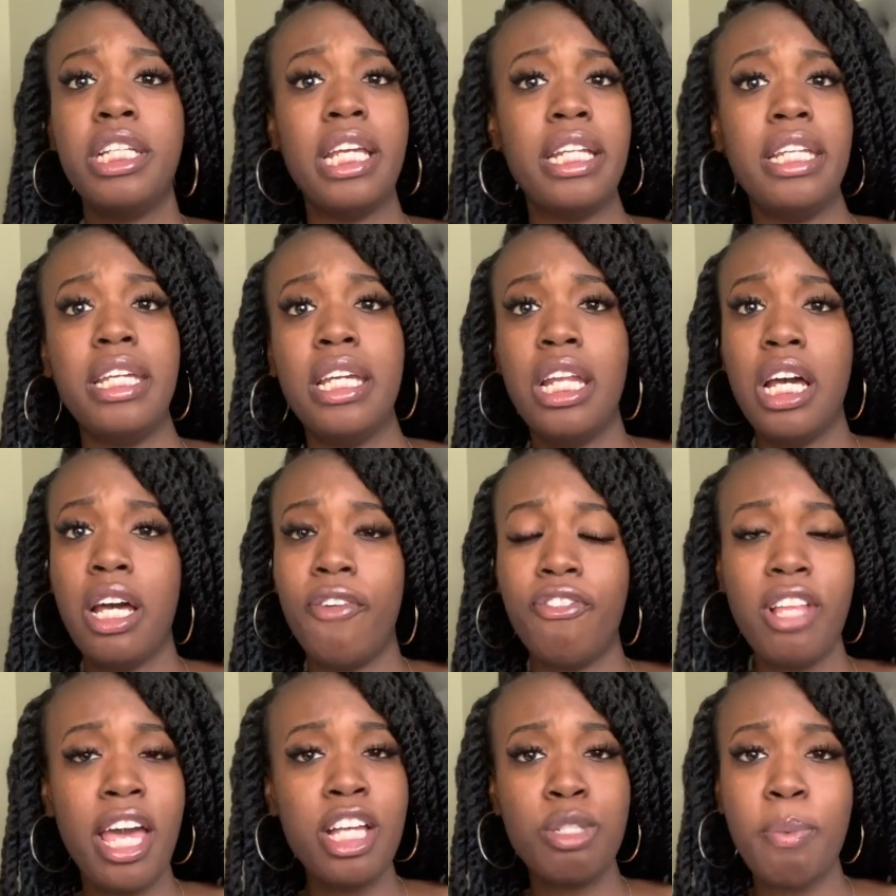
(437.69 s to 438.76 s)
They did a
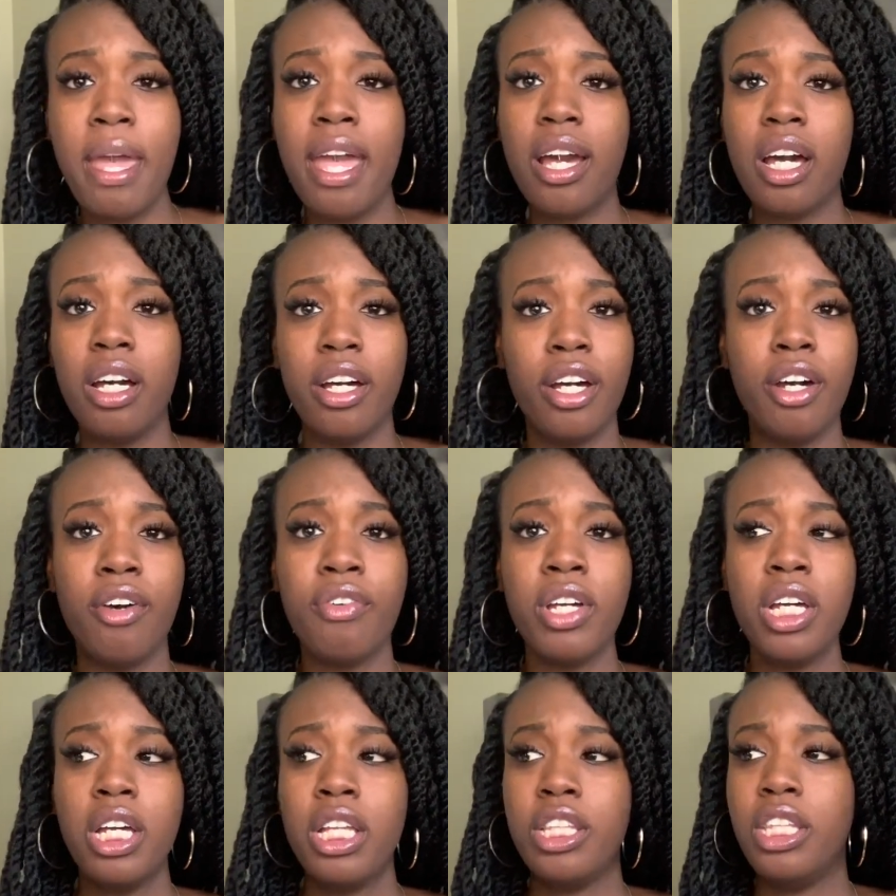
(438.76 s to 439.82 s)
flashback of
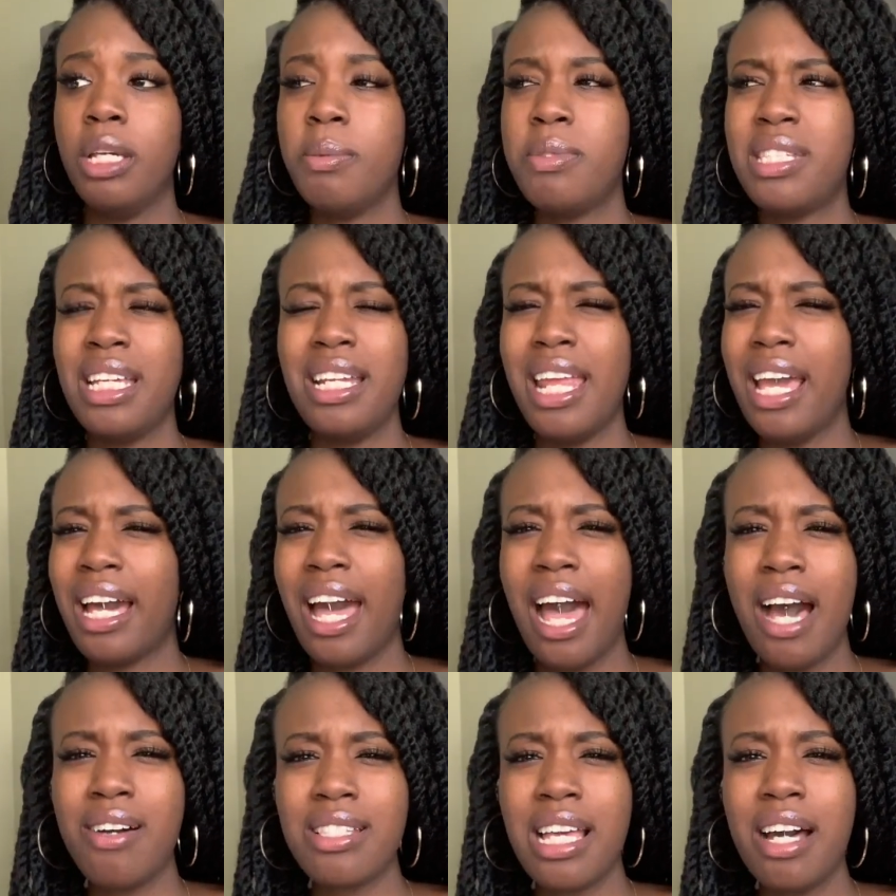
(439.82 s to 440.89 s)
them sitting at
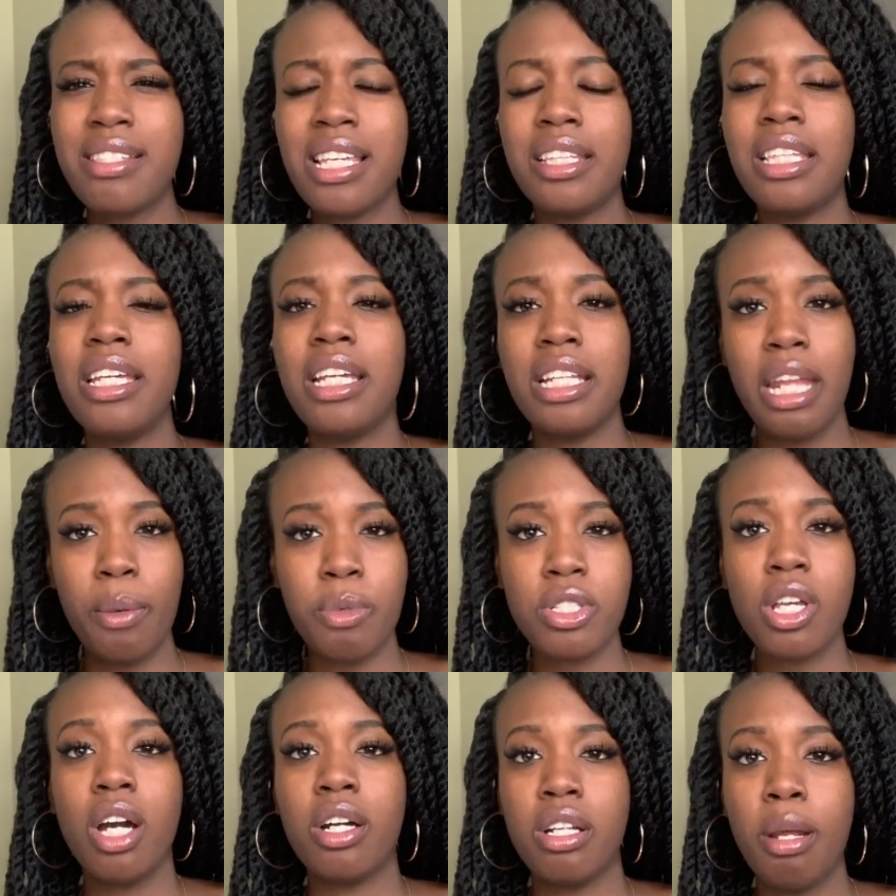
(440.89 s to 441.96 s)
Kyle's house, I think, and they were
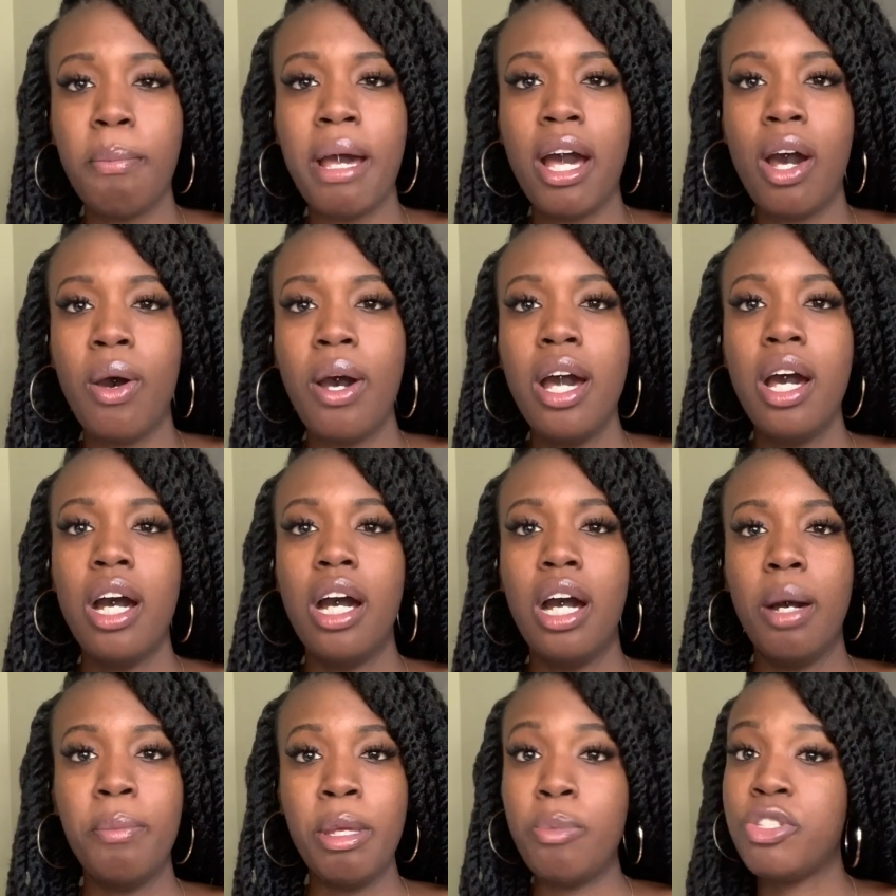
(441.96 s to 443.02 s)
talking about
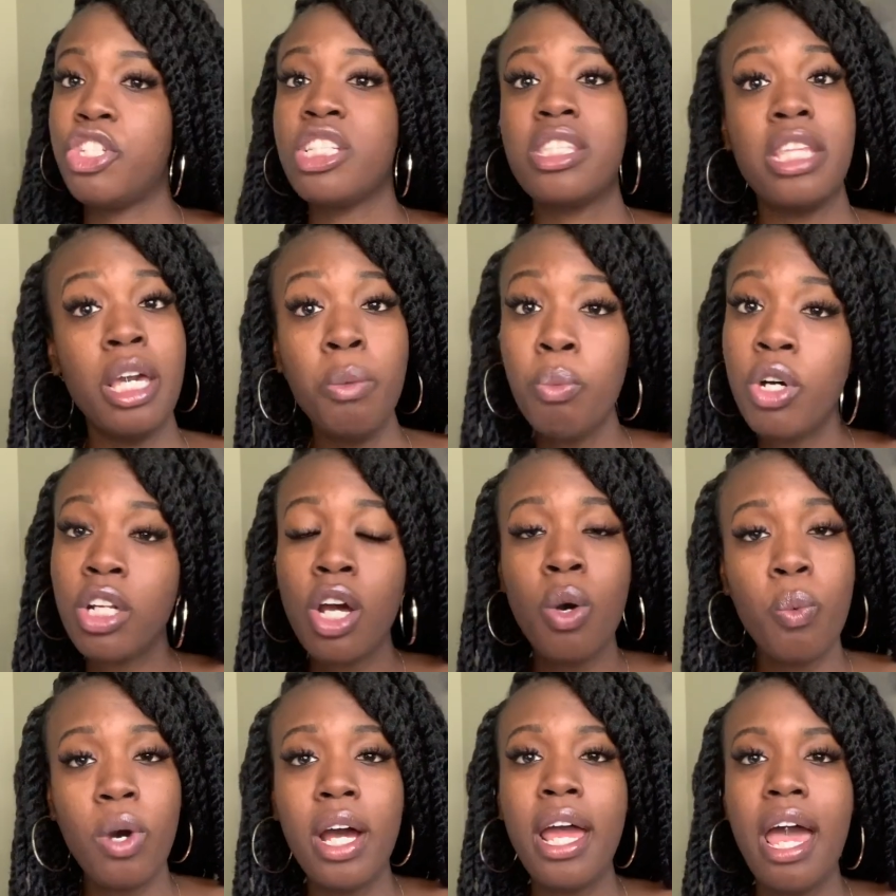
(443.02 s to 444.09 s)
um, it was just them one-on-one
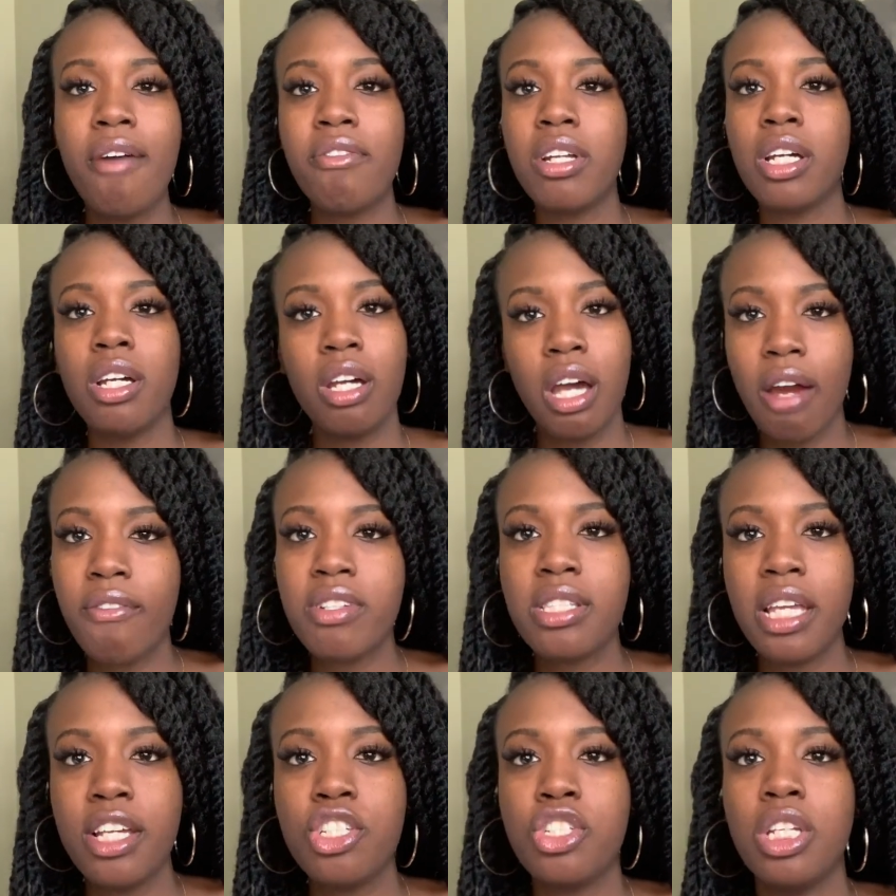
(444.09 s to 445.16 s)
-on -one having a good
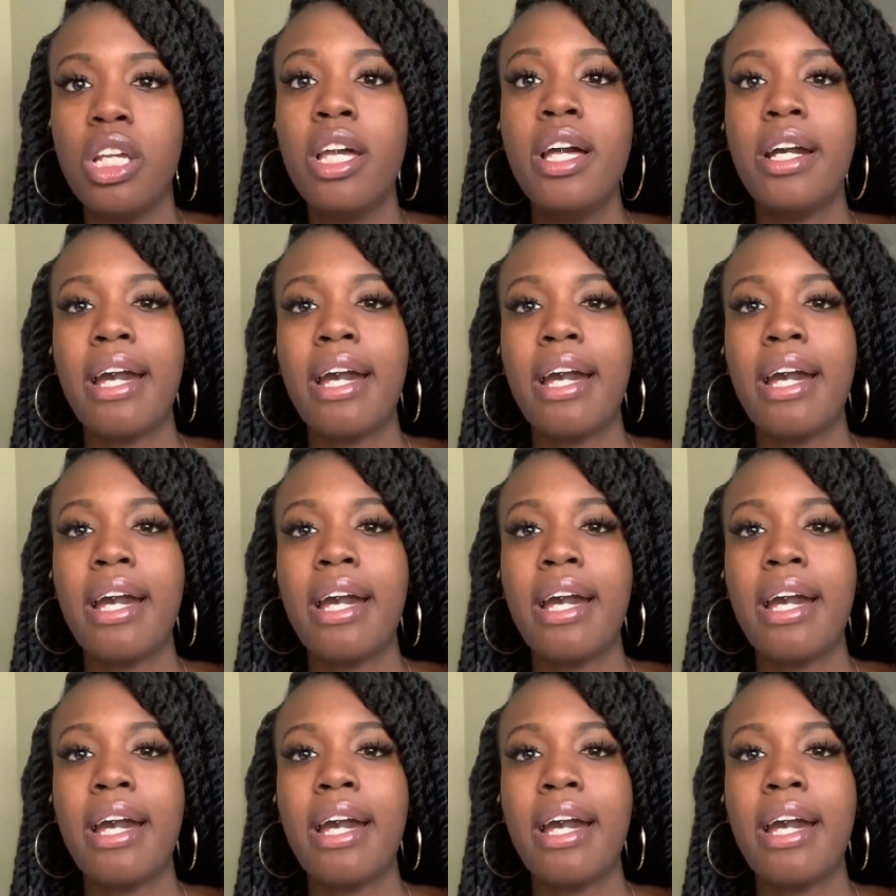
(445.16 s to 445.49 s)
conversation.